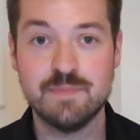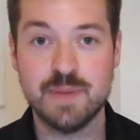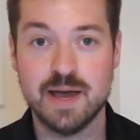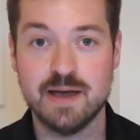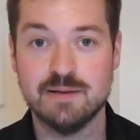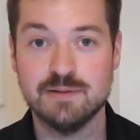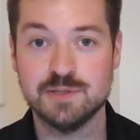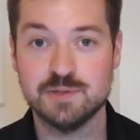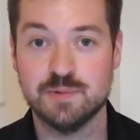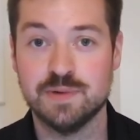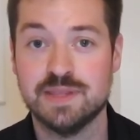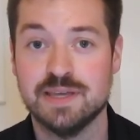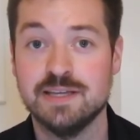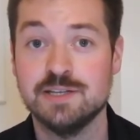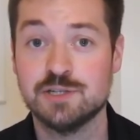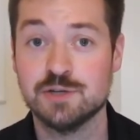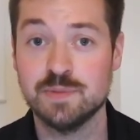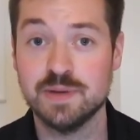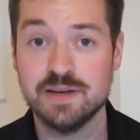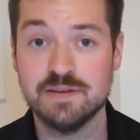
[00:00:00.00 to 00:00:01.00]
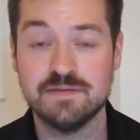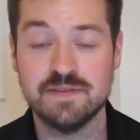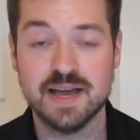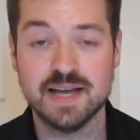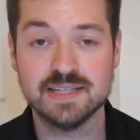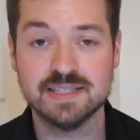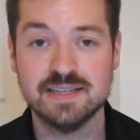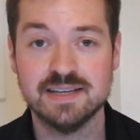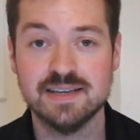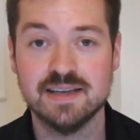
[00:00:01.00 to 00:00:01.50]
pounds with intermittent
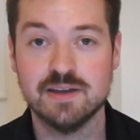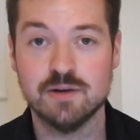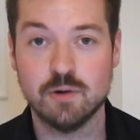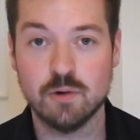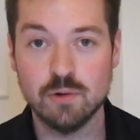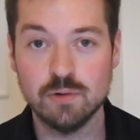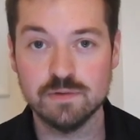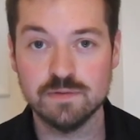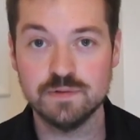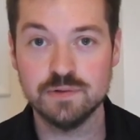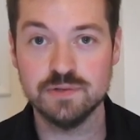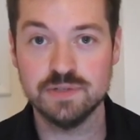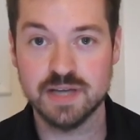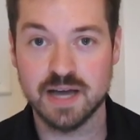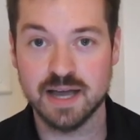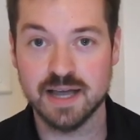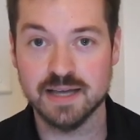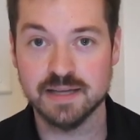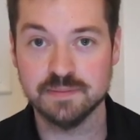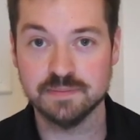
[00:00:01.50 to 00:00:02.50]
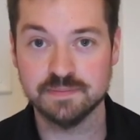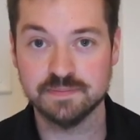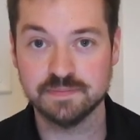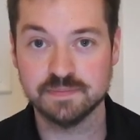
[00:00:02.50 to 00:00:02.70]
fasting and a whole food diet.